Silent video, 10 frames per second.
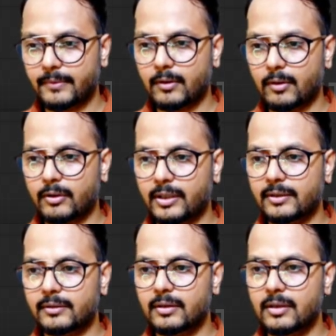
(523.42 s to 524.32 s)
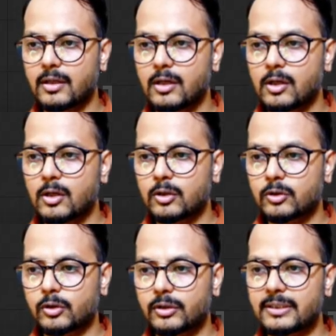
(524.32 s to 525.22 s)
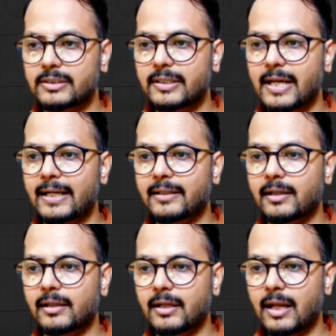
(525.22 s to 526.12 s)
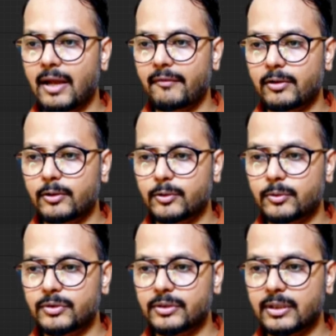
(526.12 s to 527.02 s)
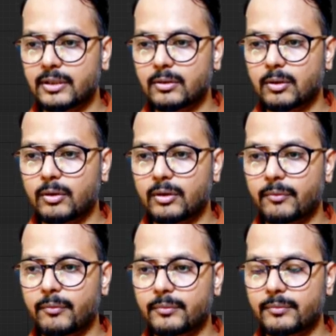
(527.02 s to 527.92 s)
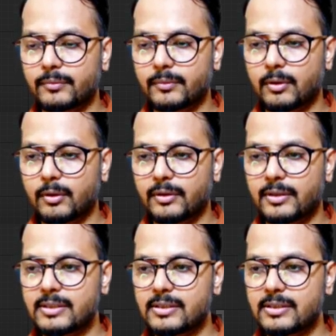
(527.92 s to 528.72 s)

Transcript: okay so this red color I will use here on the on this